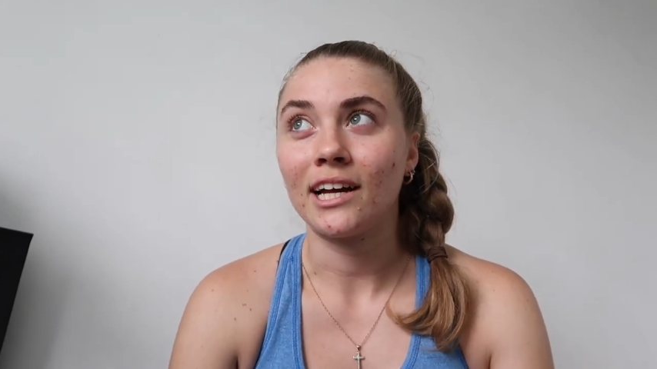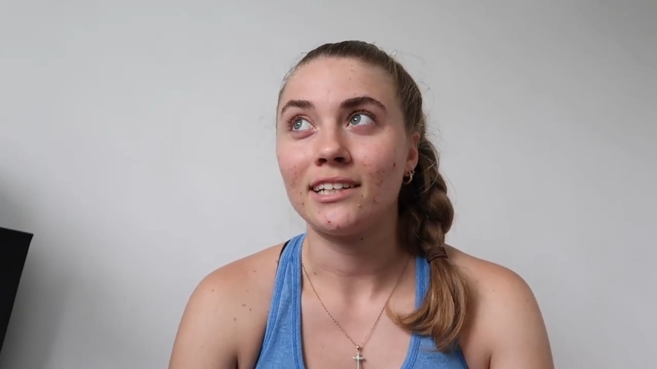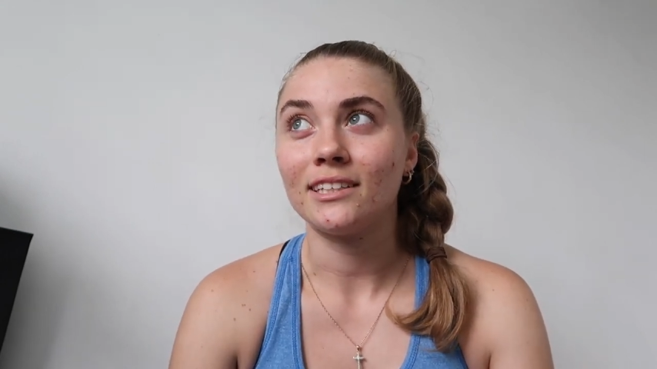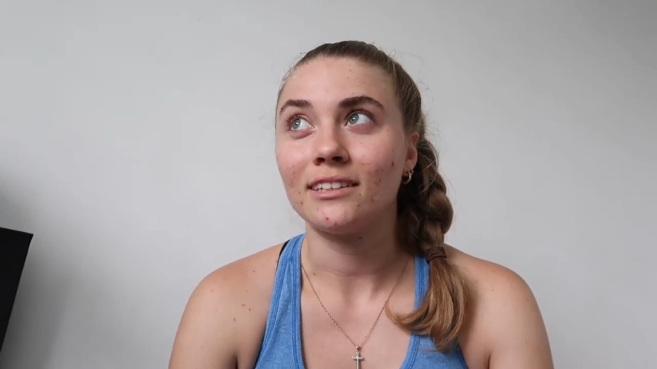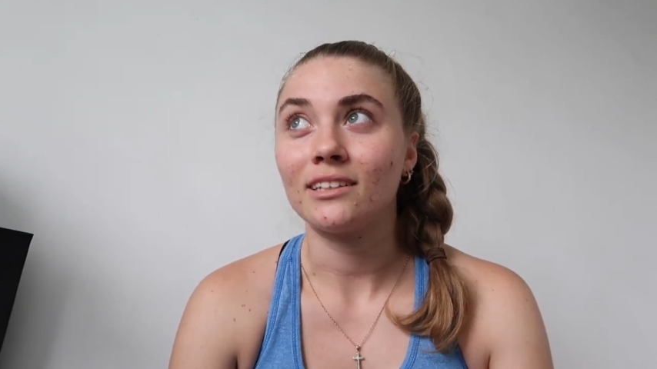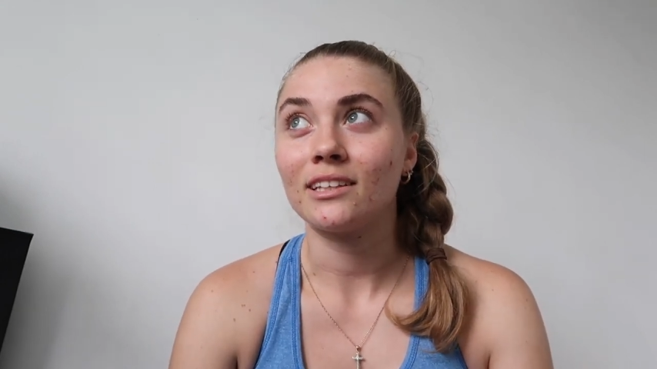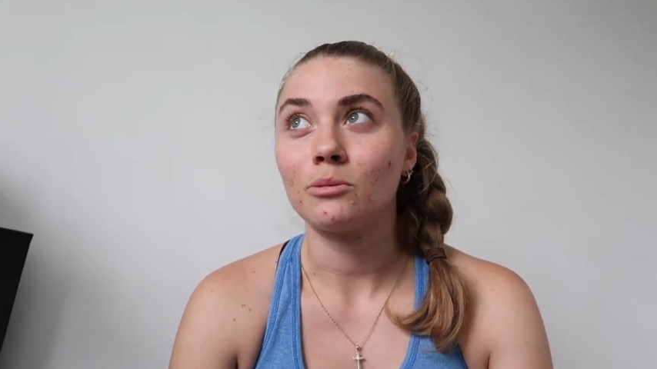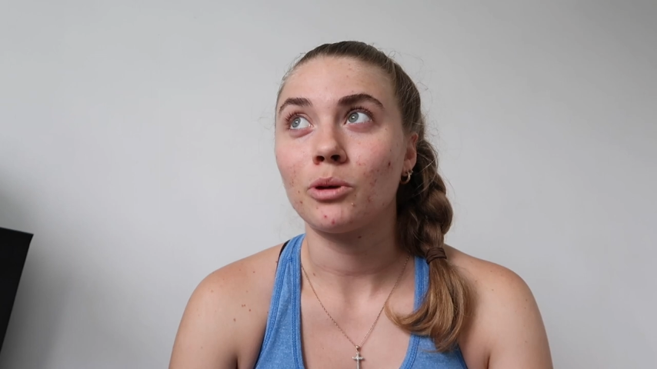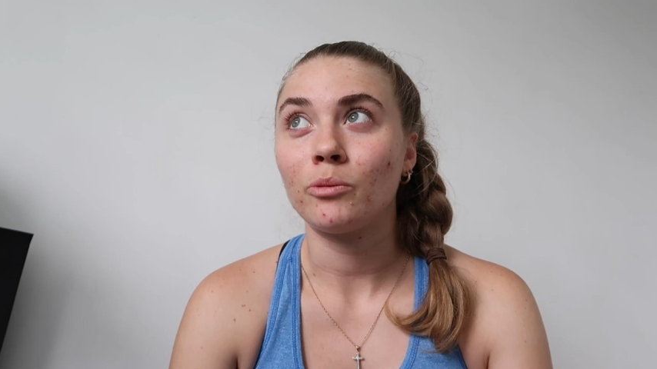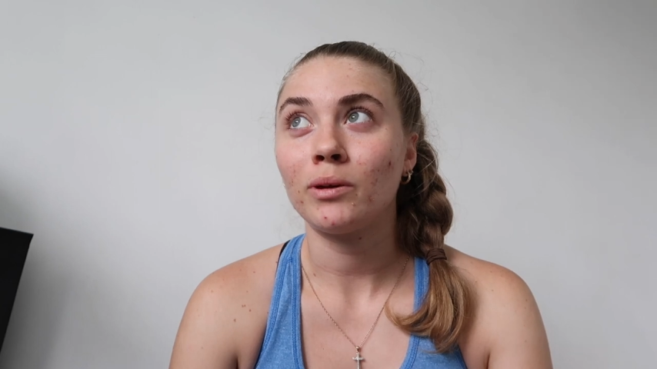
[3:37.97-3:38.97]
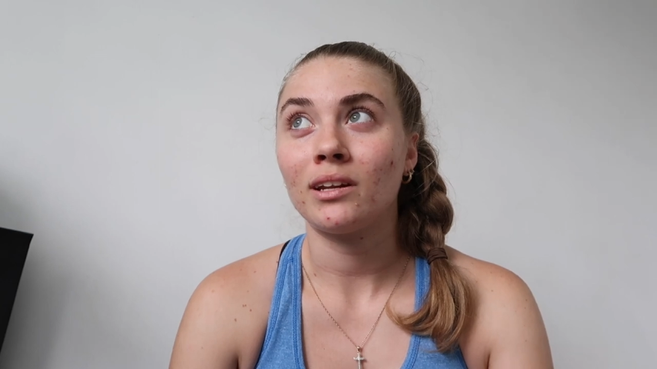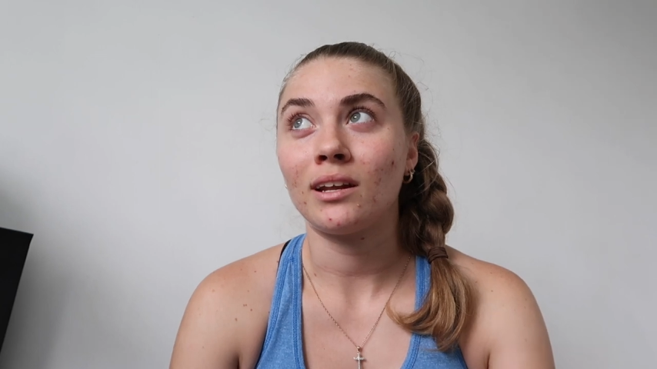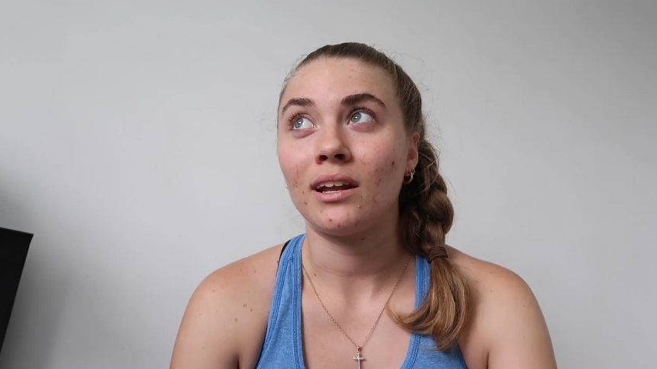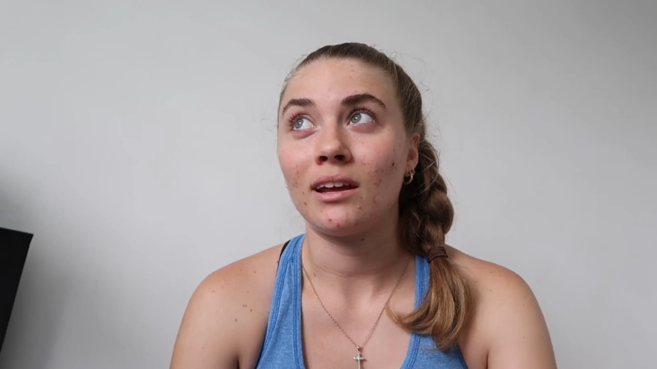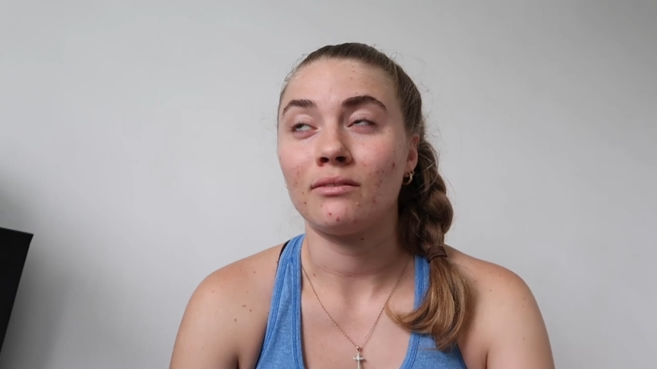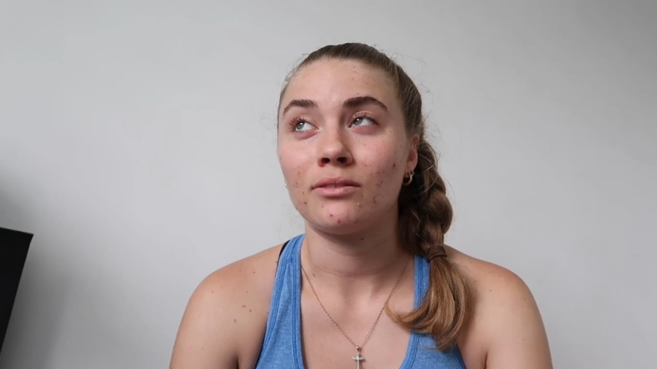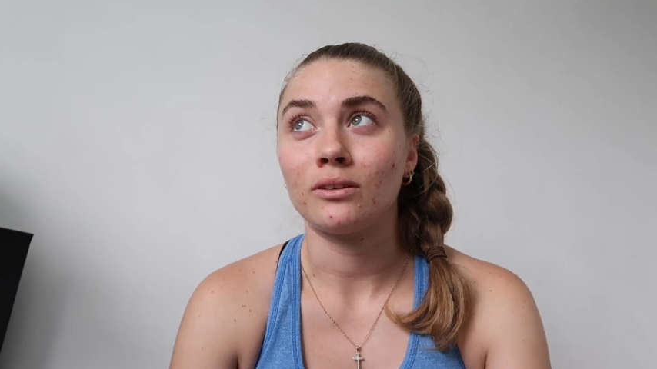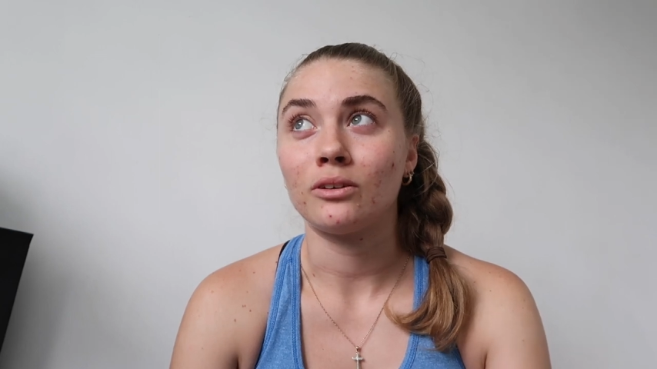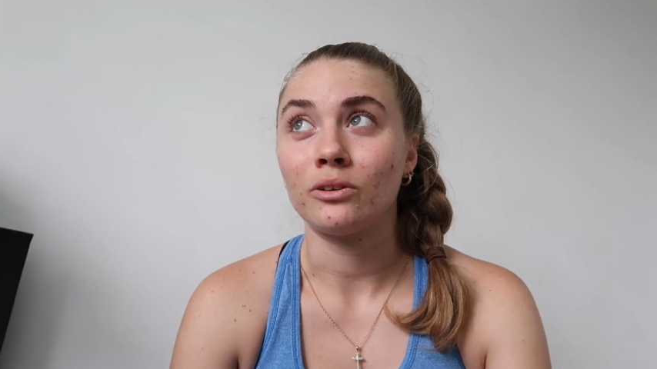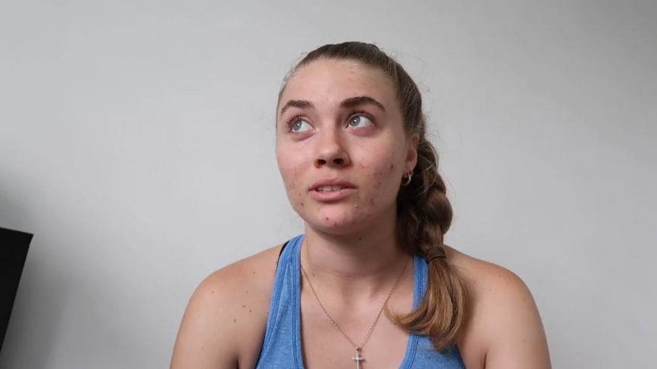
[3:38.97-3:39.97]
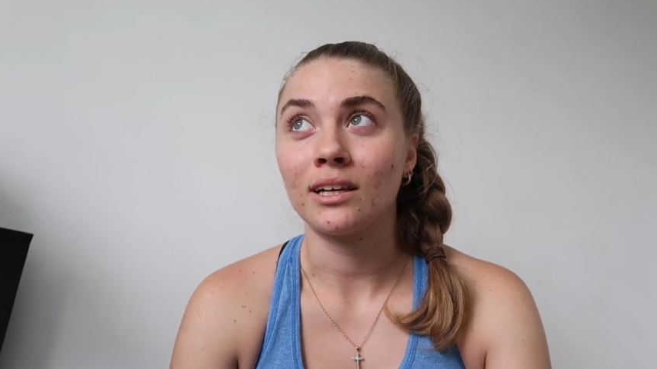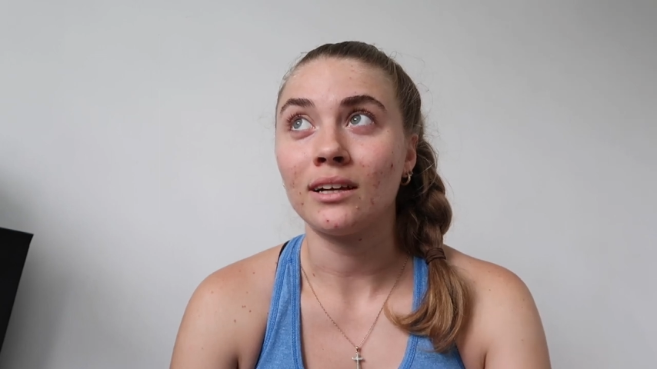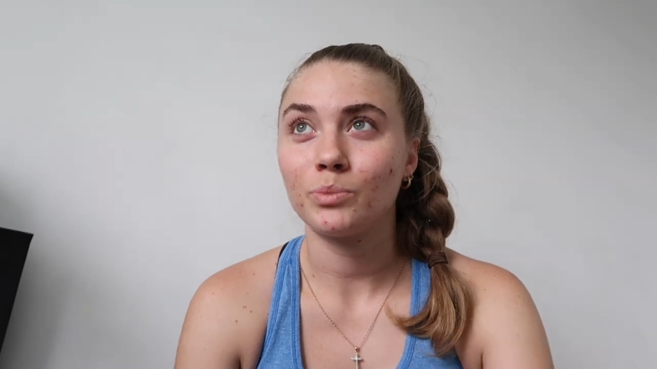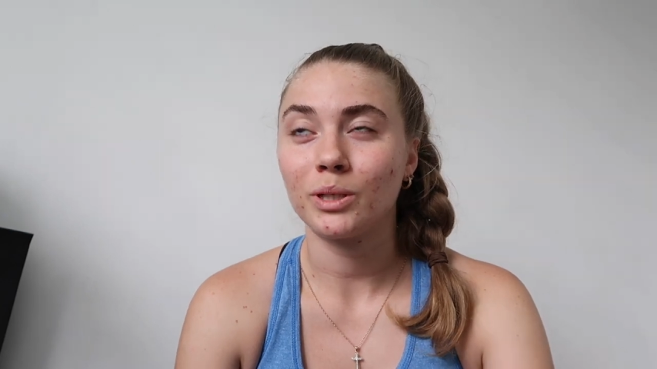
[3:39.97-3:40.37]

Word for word: ideal at the moment and everyone knows that.